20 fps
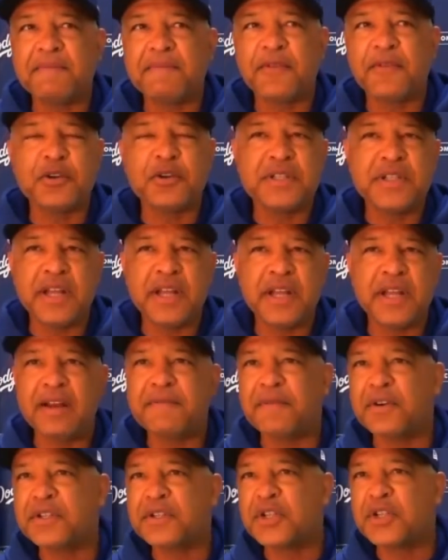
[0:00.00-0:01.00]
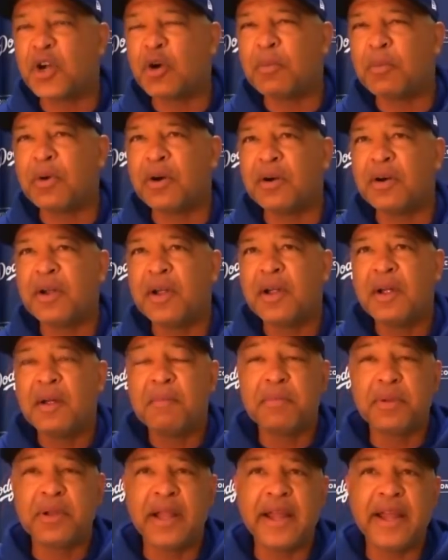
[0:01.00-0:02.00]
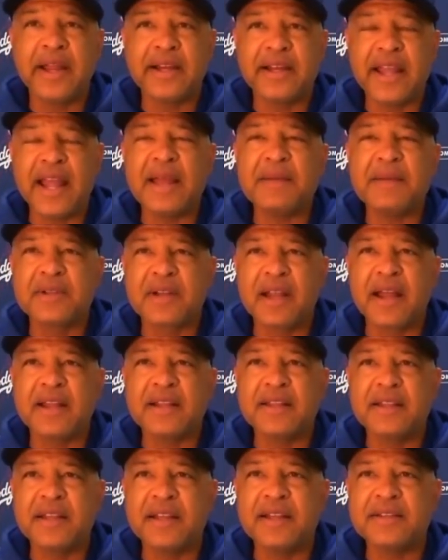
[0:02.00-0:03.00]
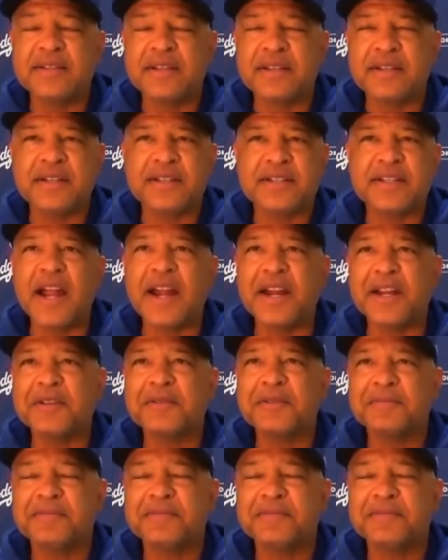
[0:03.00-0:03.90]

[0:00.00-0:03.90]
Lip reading: first hit, first homer, playing games like this, it's exciting.